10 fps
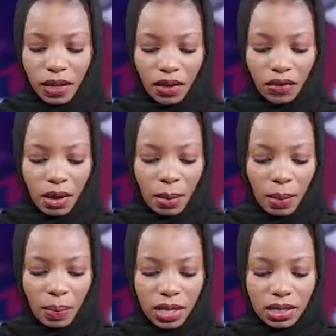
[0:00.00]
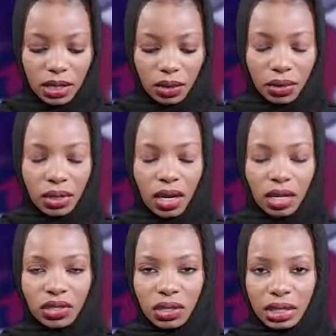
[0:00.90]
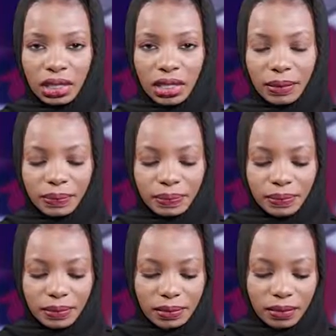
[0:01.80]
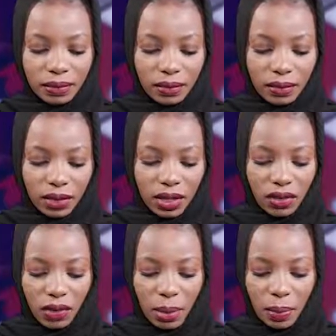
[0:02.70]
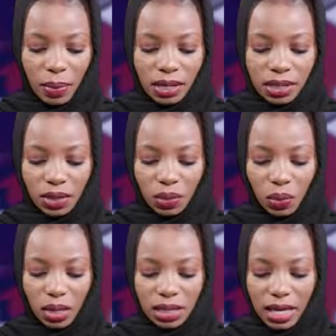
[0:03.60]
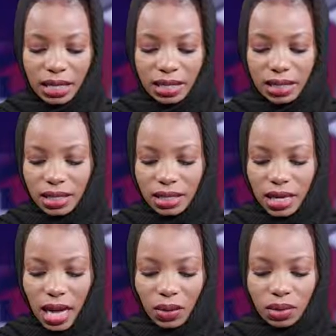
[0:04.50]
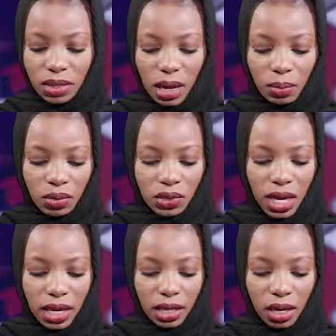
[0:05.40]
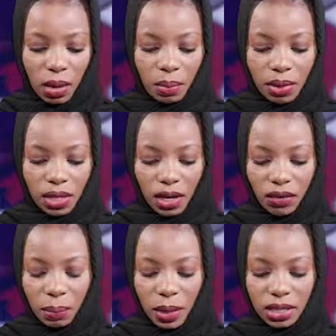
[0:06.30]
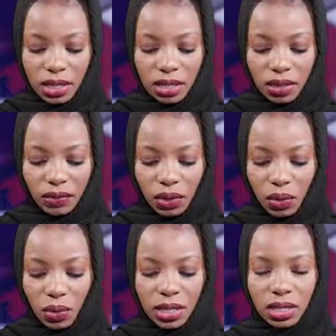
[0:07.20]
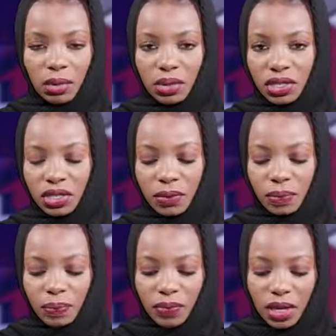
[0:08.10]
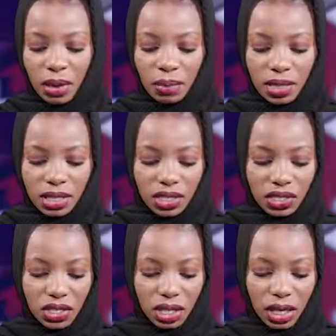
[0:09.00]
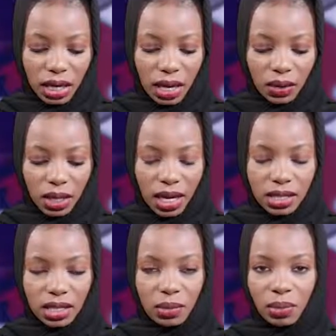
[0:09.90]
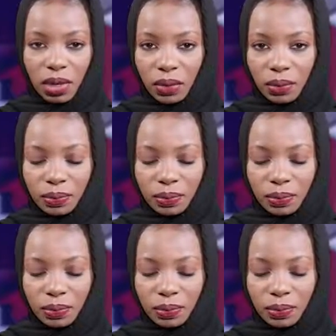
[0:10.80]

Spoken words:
former President Goodluck Jonathan. The former president was at State House, Abuja, in company of President of ECOWAS Commission, Mr. Jean-Claude Cassi-Brou.